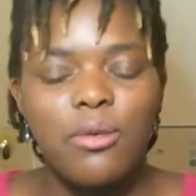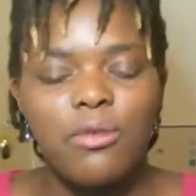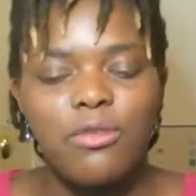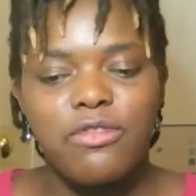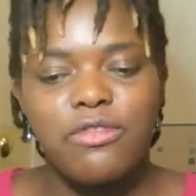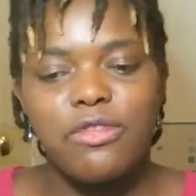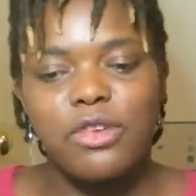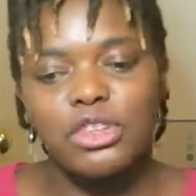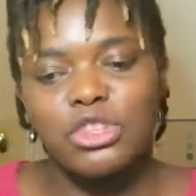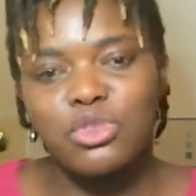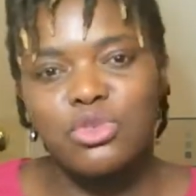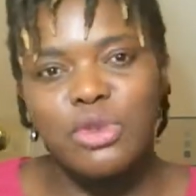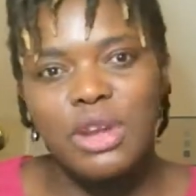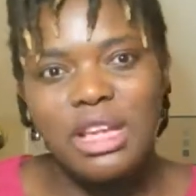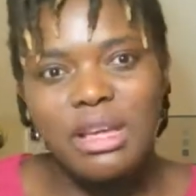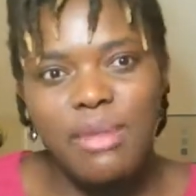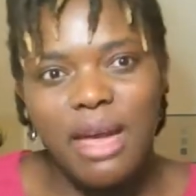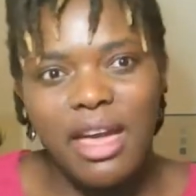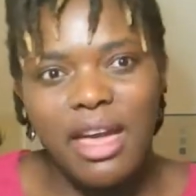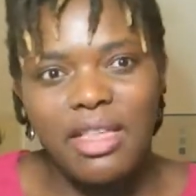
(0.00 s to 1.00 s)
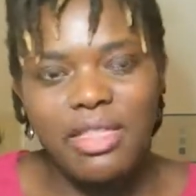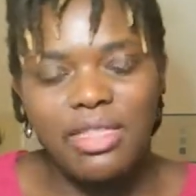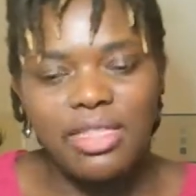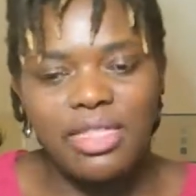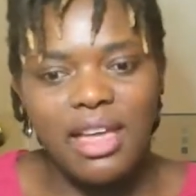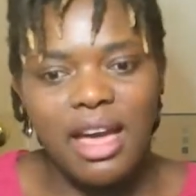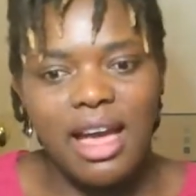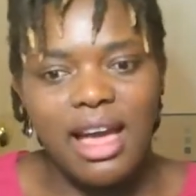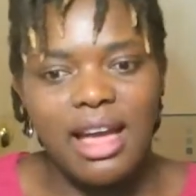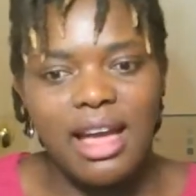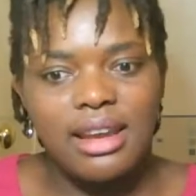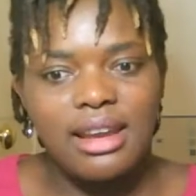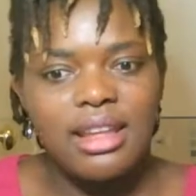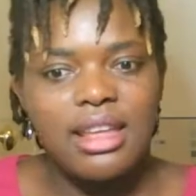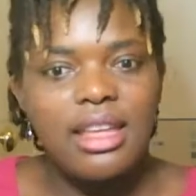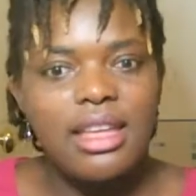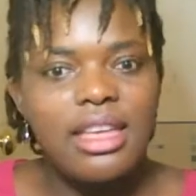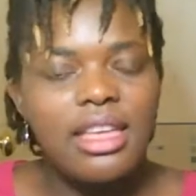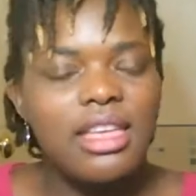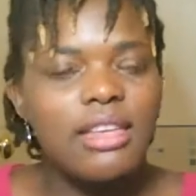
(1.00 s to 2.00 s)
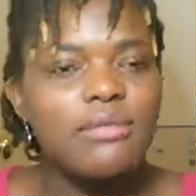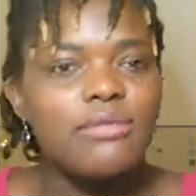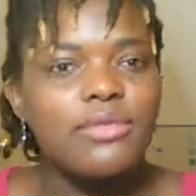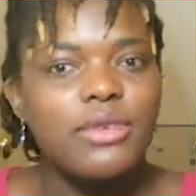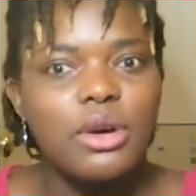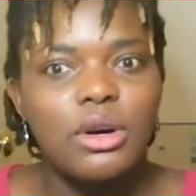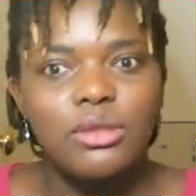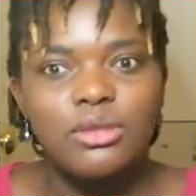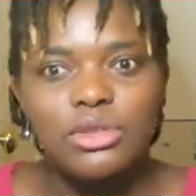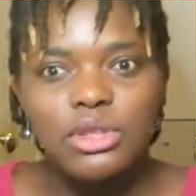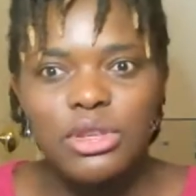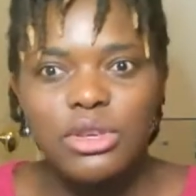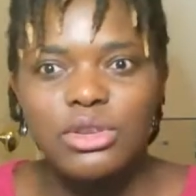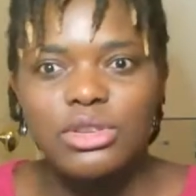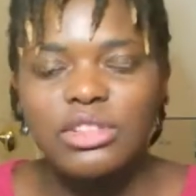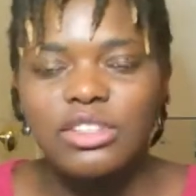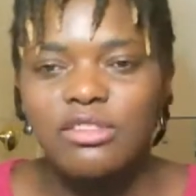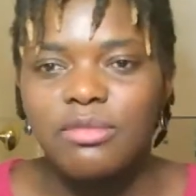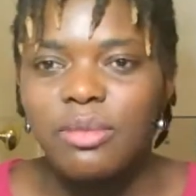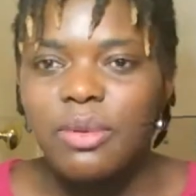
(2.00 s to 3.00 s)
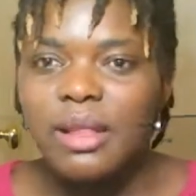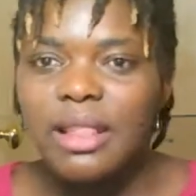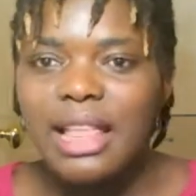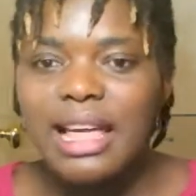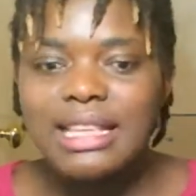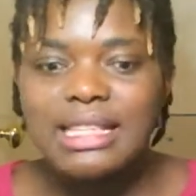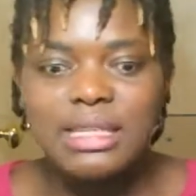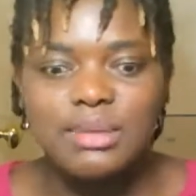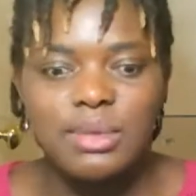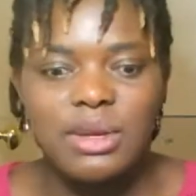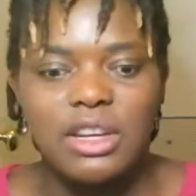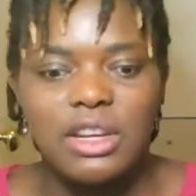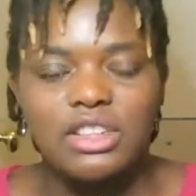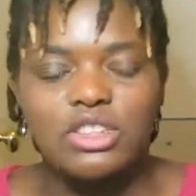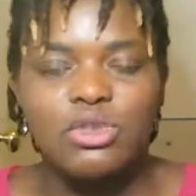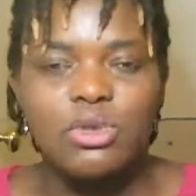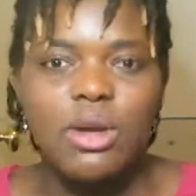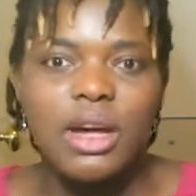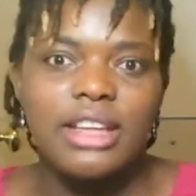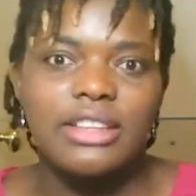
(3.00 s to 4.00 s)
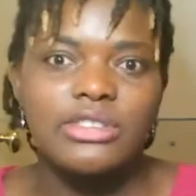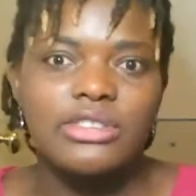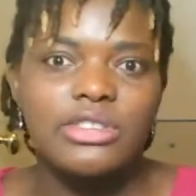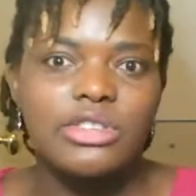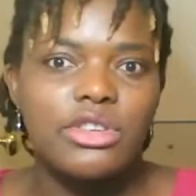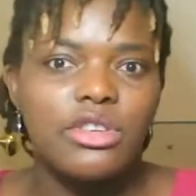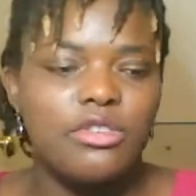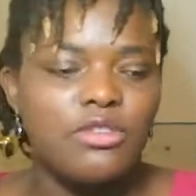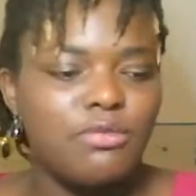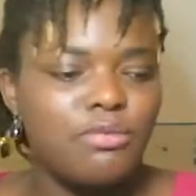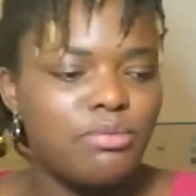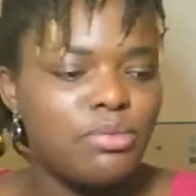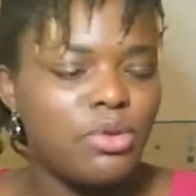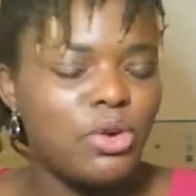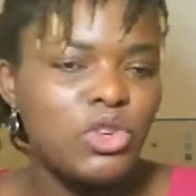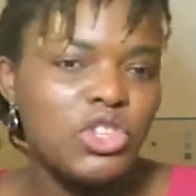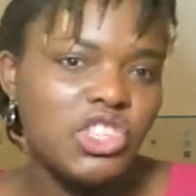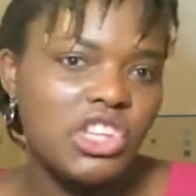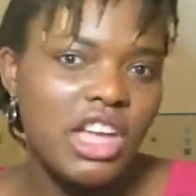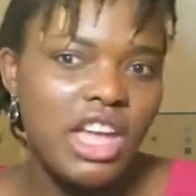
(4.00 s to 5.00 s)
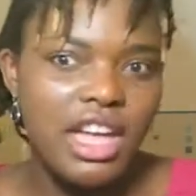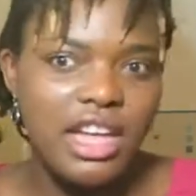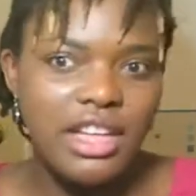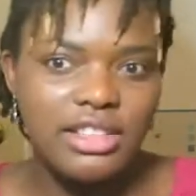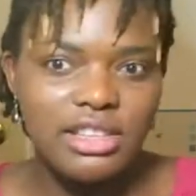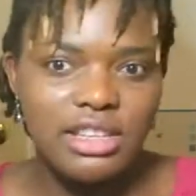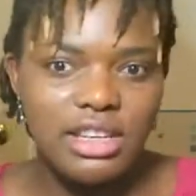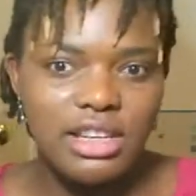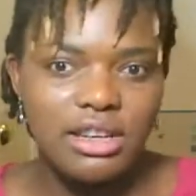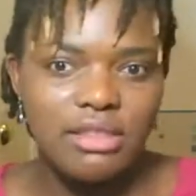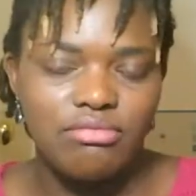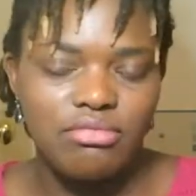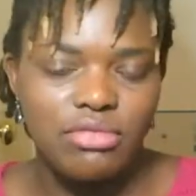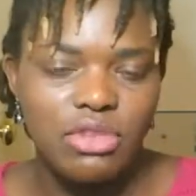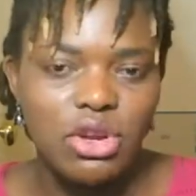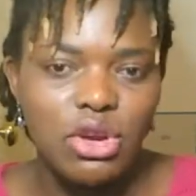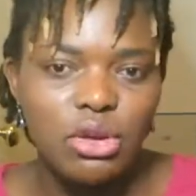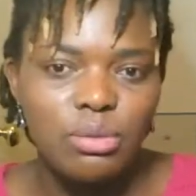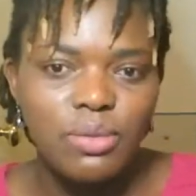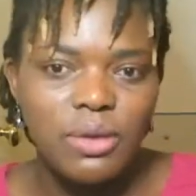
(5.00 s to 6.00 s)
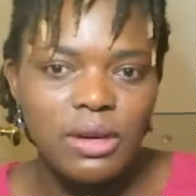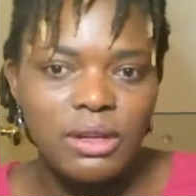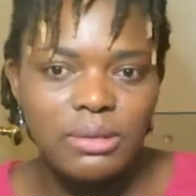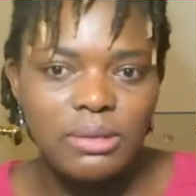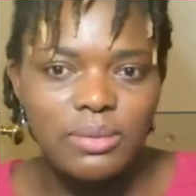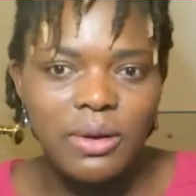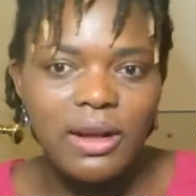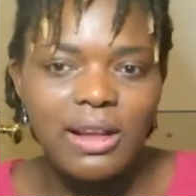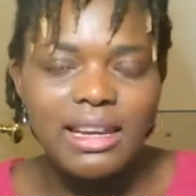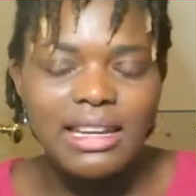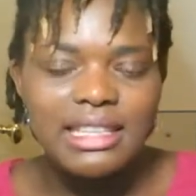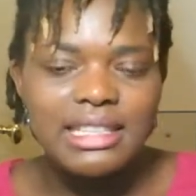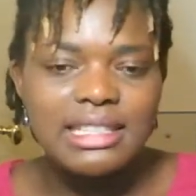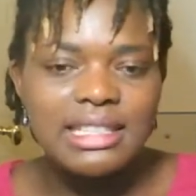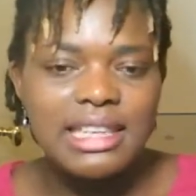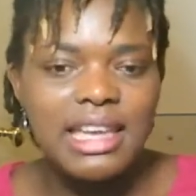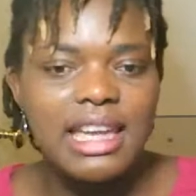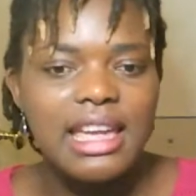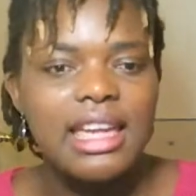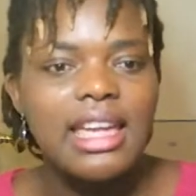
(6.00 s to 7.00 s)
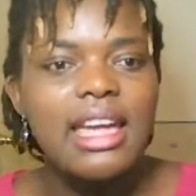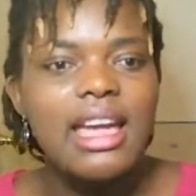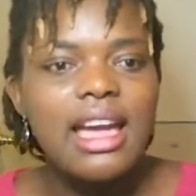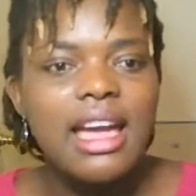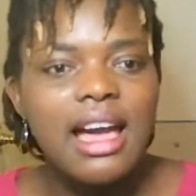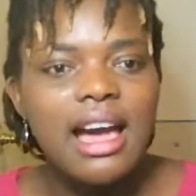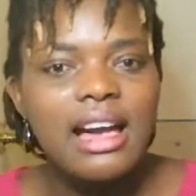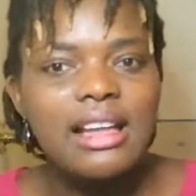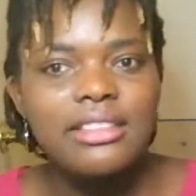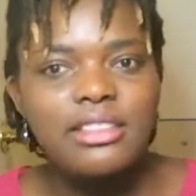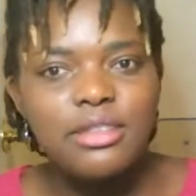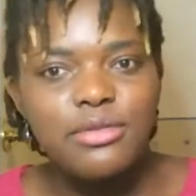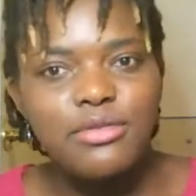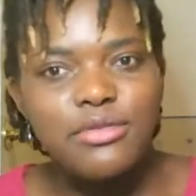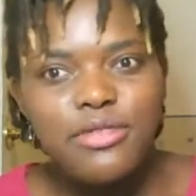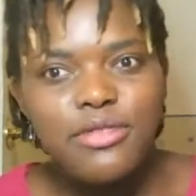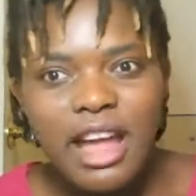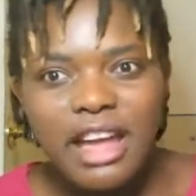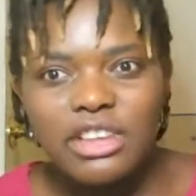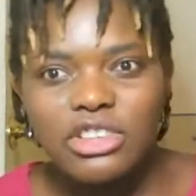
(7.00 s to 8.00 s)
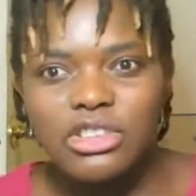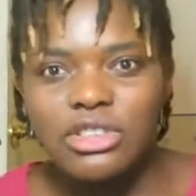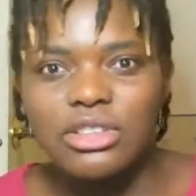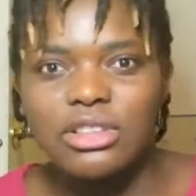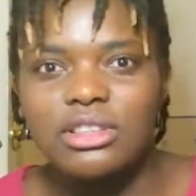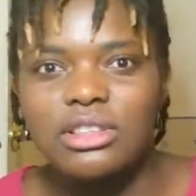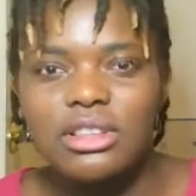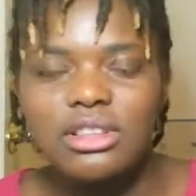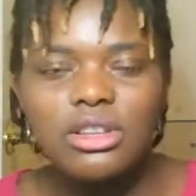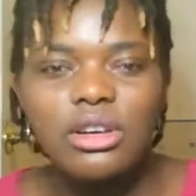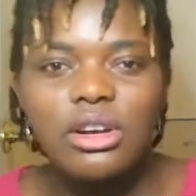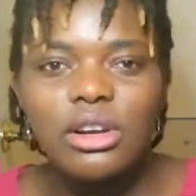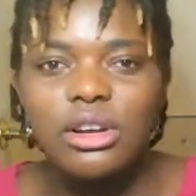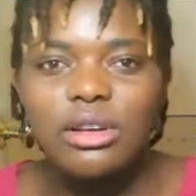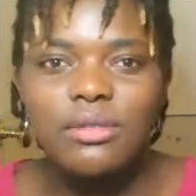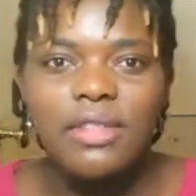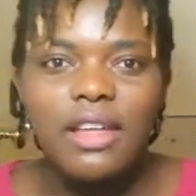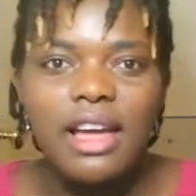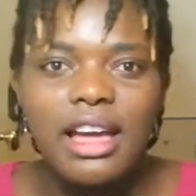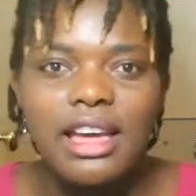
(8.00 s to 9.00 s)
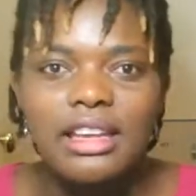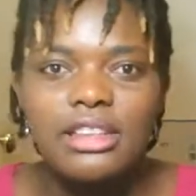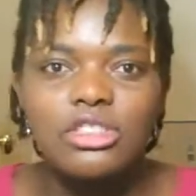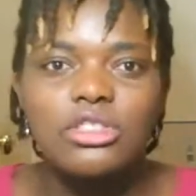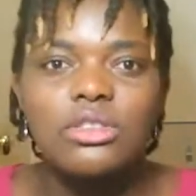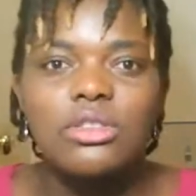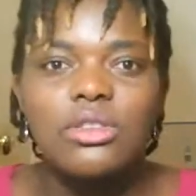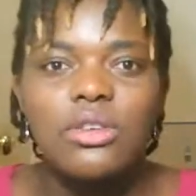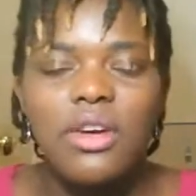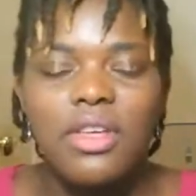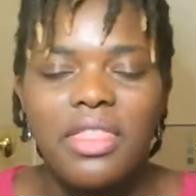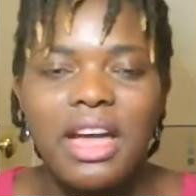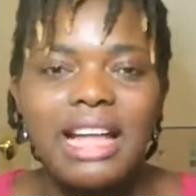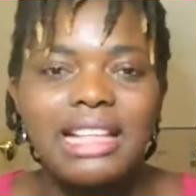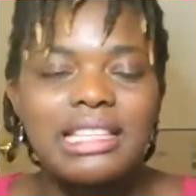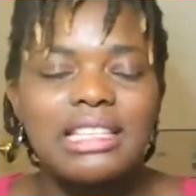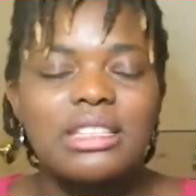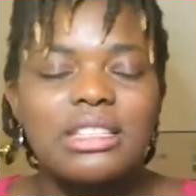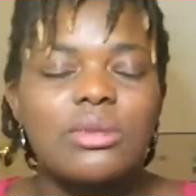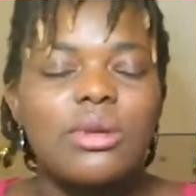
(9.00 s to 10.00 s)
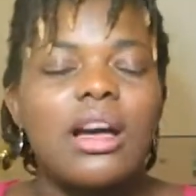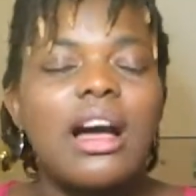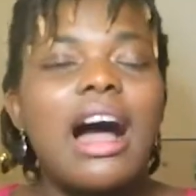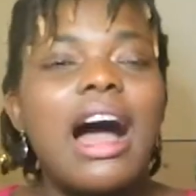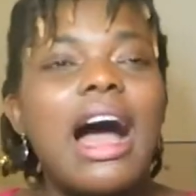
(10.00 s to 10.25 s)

for treatment that involved the use of plasma, trying to pushing the no blood policy and the fractions and all of that into that as well.